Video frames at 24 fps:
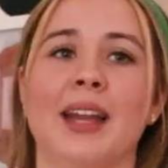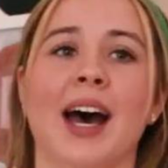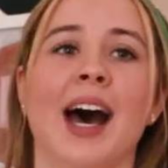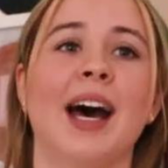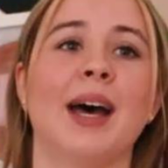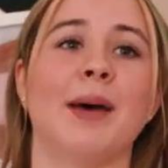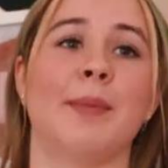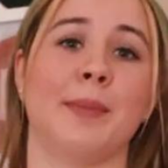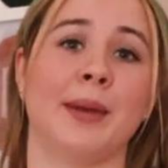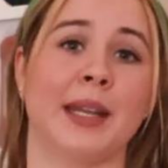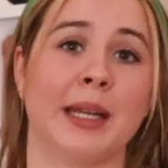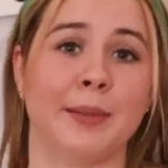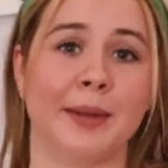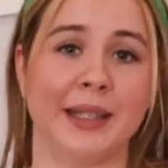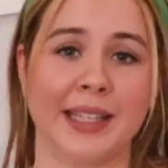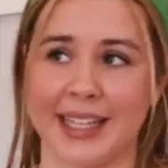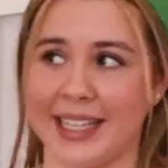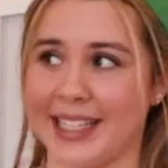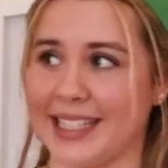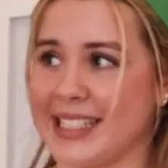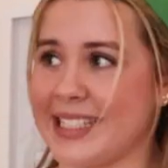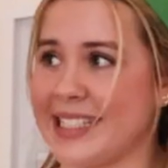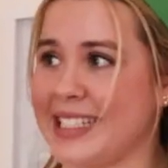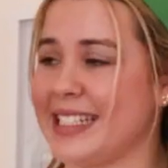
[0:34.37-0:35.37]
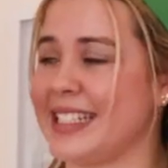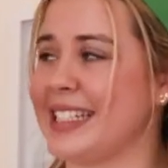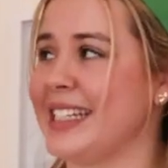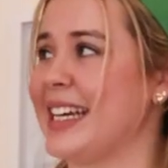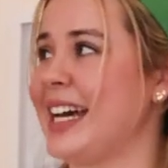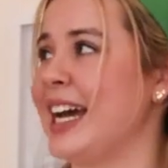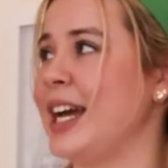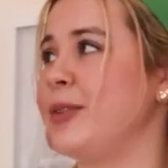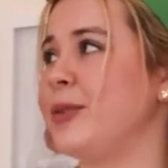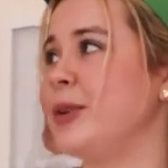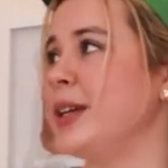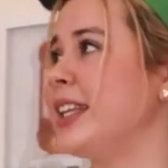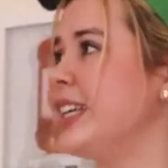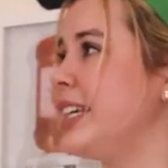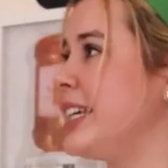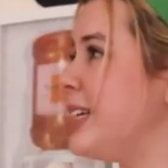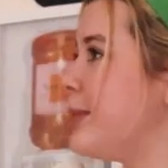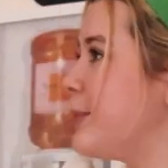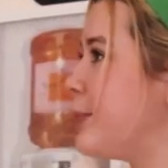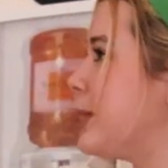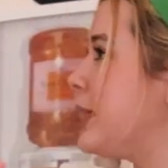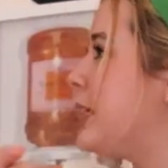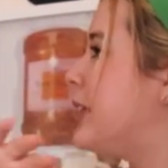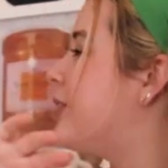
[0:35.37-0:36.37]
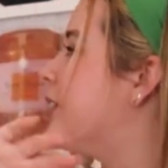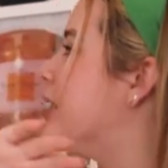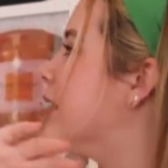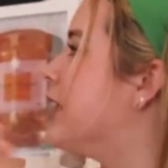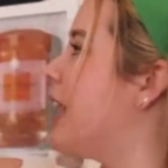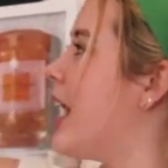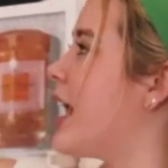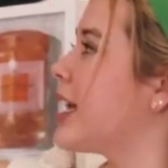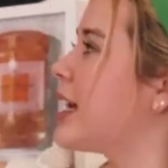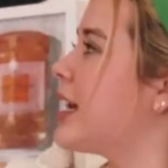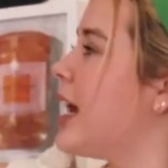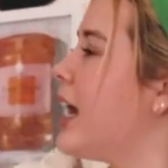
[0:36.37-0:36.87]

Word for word: not minimalist. I really believe in a lot of